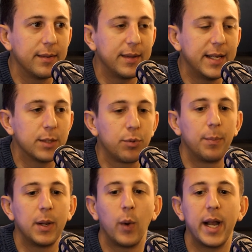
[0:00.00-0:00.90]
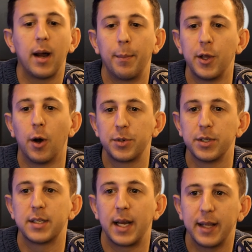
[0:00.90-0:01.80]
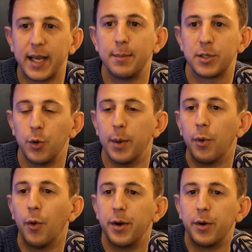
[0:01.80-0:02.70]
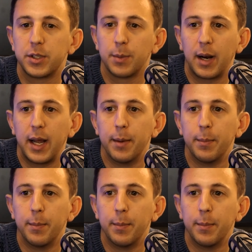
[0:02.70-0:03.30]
he's probably weighed up the option, saying the game's too important not to play him.